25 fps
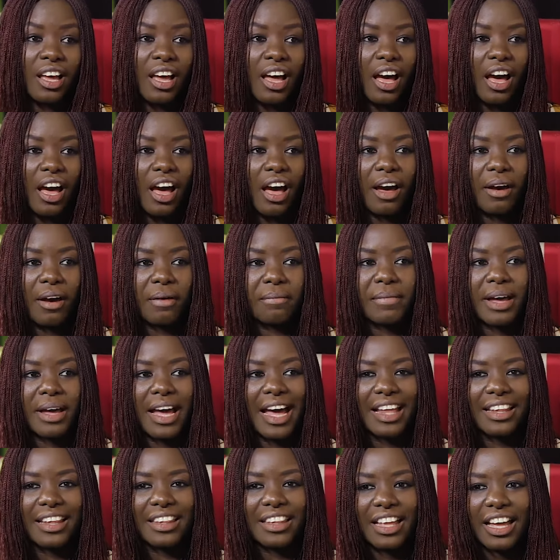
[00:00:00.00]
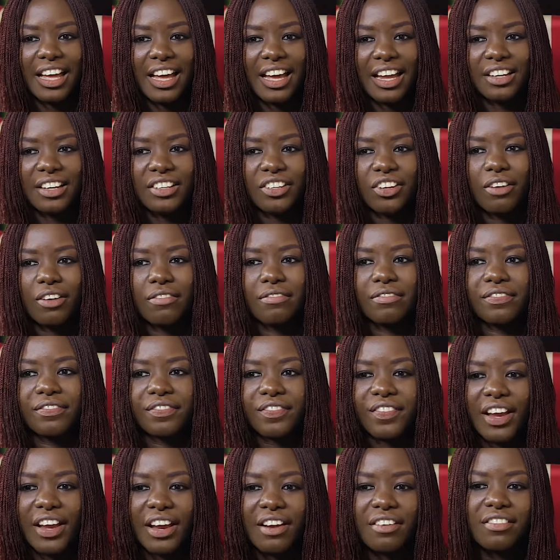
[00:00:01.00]
and that you're
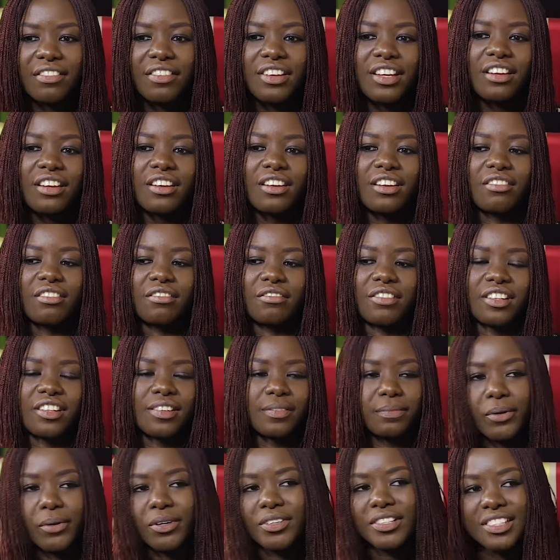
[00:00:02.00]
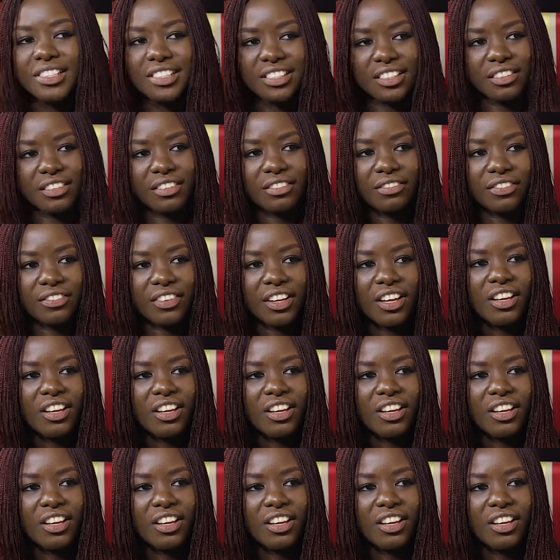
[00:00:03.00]
very responsive.